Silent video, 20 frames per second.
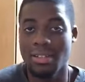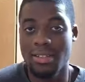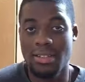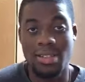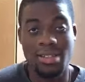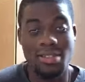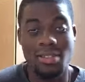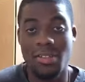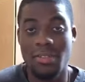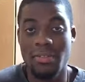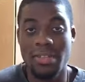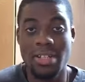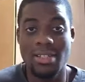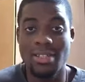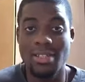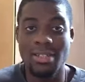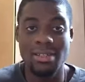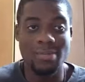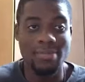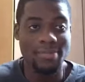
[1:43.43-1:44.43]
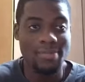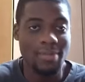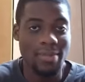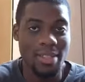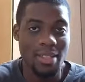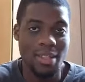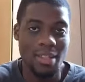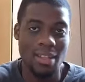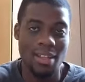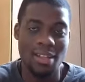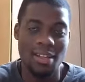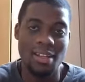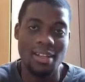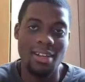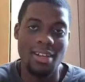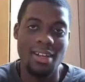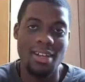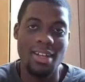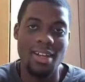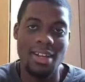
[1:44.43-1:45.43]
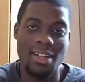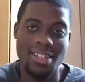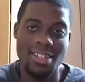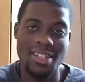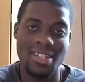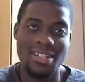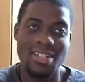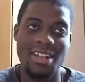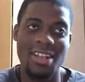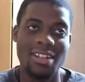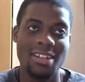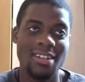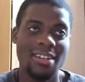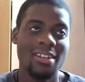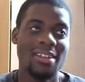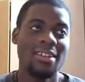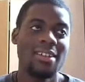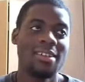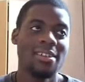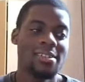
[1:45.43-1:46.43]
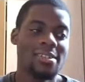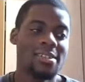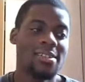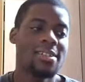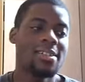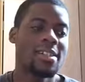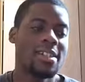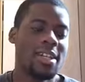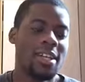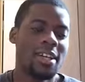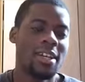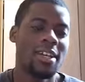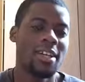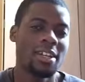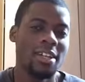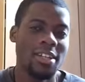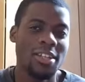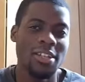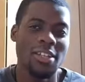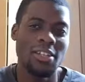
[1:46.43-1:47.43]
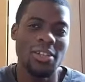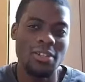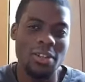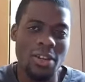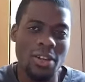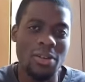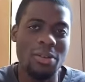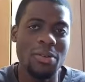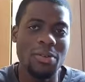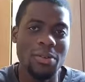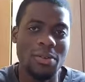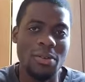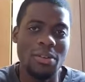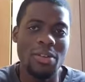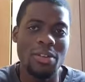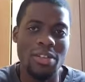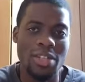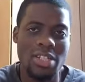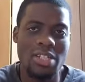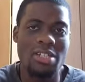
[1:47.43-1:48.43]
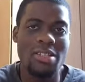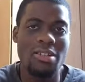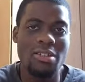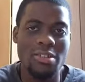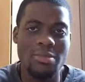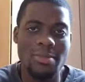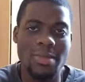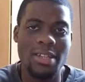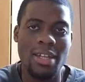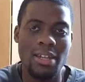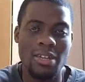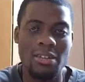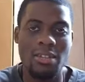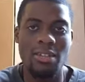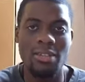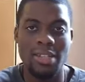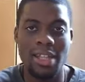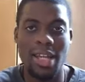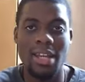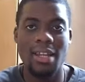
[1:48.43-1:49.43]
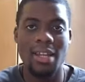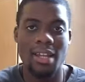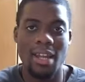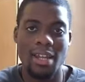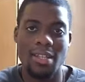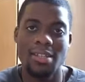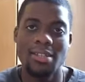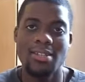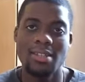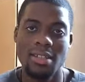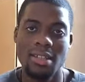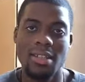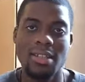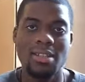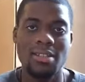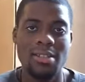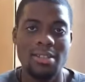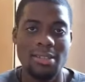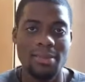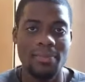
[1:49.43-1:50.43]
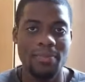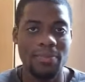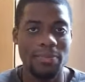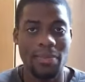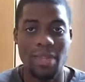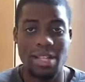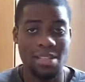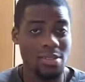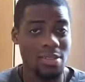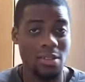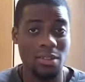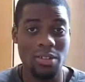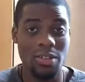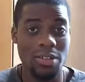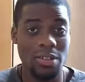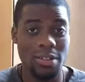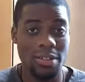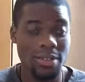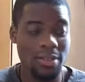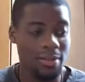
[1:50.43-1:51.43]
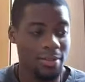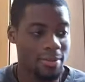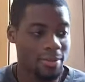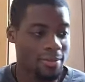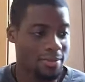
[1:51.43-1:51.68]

there's no reason. And then she's like, you know, this shows me that you're not dedicated to this. That's not good.